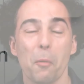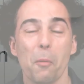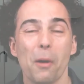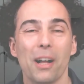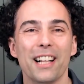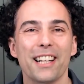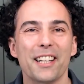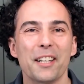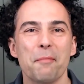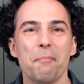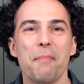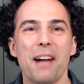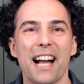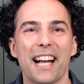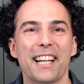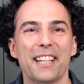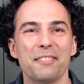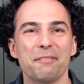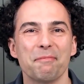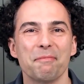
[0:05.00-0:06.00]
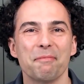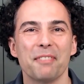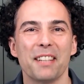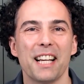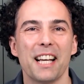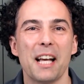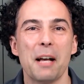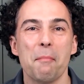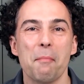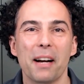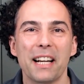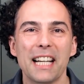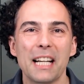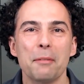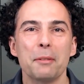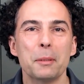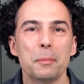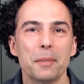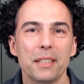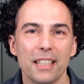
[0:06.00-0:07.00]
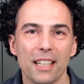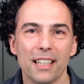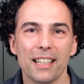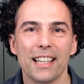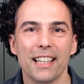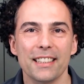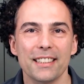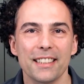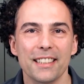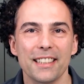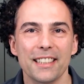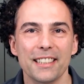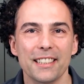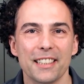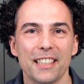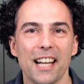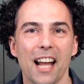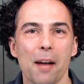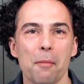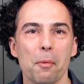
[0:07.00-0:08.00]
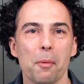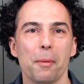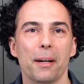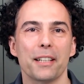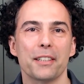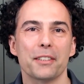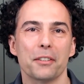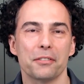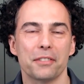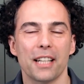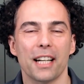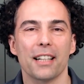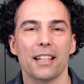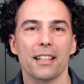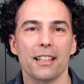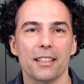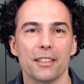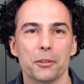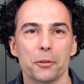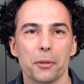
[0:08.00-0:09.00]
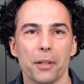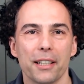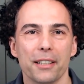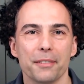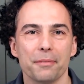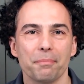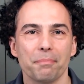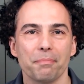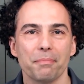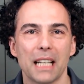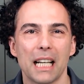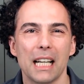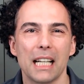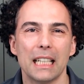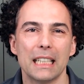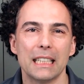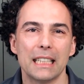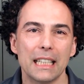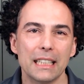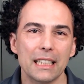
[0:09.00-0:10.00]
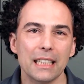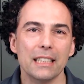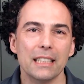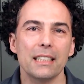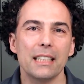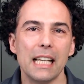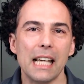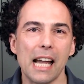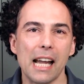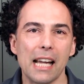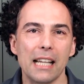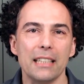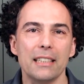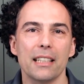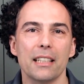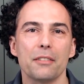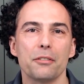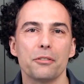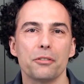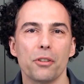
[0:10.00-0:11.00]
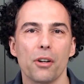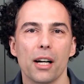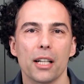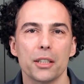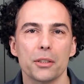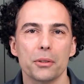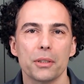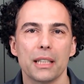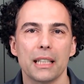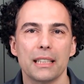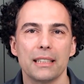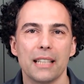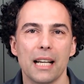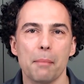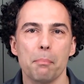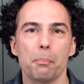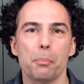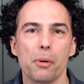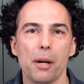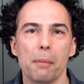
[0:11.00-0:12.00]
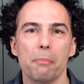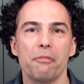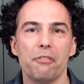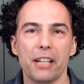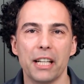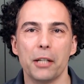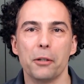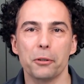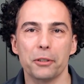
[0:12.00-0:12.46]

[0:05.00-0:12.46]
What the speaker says: Welcome back. My name is Michael Kentenich and I'm a Microsoft Technical Trainer. This is the AZ-400 exam prep video